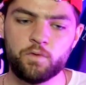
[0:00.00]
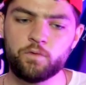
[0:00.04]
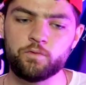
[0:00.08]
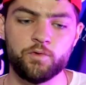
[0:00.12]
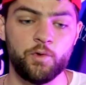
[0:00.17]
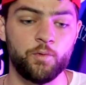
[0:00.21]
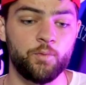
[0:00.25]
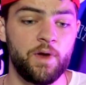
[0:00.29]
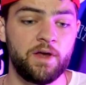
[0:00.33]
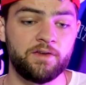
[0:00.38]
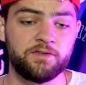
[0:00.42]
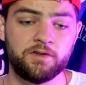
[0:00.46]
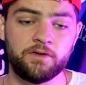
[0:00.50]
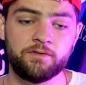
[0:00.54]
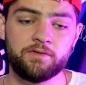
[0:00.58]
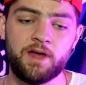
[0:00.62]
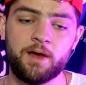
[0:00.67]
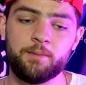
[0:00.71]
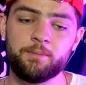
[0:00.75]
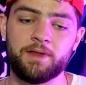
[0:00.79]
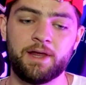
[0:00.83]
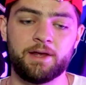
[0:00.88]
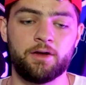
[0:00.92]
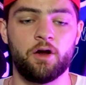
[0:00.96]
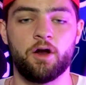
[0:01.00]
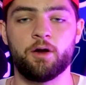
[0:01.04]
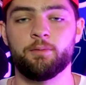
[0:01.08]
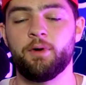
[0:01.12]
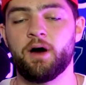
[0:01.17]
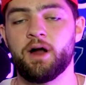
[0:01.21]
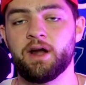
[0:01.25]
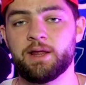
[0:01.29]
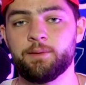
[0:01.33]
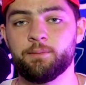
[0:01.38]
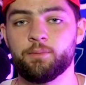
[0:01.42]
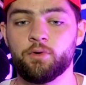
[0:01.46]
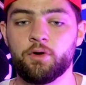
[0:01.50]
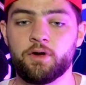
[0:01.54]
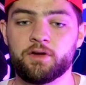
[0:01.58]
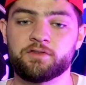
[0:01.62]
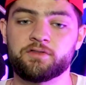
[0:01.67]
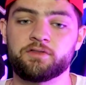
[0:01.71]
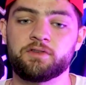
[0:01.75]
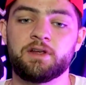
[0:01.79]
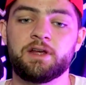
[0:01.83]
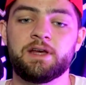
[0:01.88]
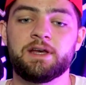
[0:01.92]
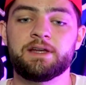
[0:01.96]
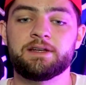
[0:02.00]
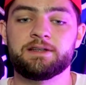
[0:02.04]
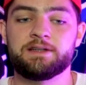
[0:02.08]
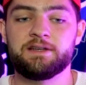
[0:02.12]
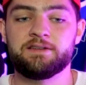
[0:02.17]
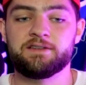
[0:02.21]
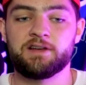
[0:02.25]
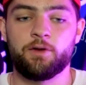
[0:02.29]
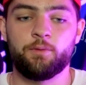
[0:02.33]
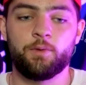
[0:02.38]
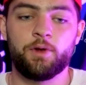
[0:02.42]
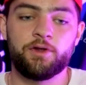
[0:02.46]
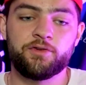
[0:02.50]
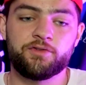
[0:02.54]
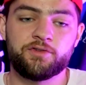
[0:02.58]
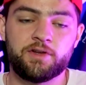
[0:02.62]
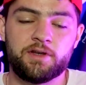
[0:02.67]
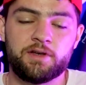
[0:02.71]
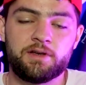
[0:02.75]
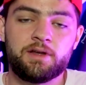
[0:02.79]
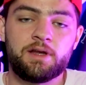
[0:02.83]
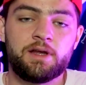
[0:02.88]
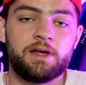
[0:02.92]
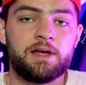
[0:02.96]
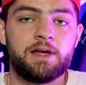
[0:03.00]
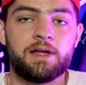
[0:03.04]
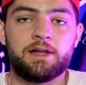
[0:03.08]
The rest of them, like Armani Brooks, DJ Wilson,